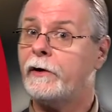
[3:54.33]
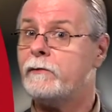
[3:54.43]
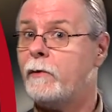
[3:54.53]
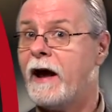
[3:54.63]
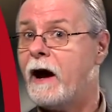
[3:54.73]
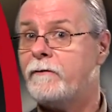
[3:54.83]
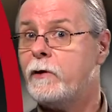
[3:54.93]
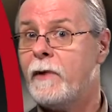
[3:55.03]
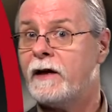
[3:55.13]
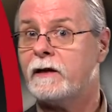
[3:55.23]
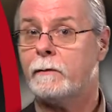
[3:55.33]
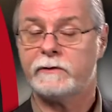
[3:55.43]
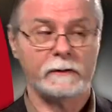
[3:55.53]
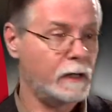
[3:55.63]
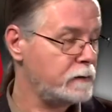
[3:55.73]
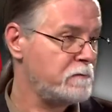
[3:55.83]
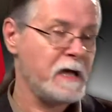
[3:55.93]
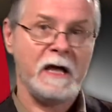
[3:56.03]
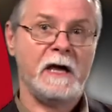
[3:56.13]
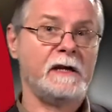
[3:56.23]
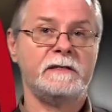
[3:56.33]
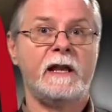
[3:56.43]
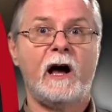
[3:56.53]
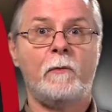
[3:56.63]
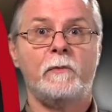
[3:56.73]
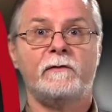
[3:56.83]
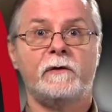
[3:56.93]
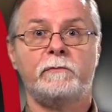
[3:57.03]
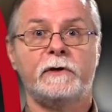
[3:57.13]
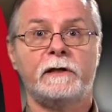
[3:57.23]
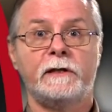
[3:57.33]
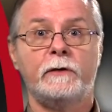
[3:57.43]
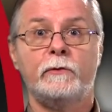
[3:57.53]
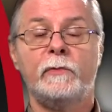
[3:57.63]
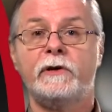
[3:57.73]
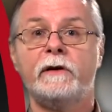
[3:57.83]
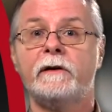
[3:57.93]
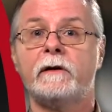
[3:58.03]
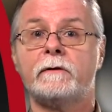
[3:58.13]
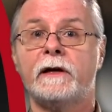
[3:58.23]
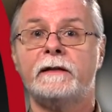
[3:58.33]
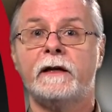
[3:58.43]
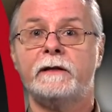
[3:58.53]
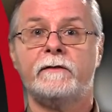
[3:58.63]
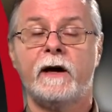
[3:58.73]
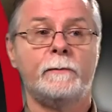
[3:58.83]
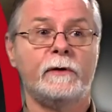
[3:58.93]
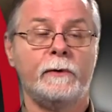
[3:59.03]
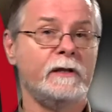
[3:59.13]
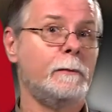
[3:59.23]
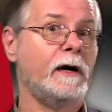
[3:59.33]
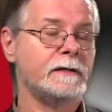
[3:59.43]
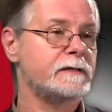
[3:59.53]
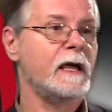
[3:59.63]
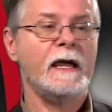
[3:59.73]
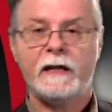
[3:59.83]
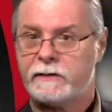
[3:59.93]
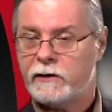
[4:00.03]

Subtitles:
Because remember, Aftermath comes along, and it's an album of completely new material, right? Then you've got Between the Buttons, and so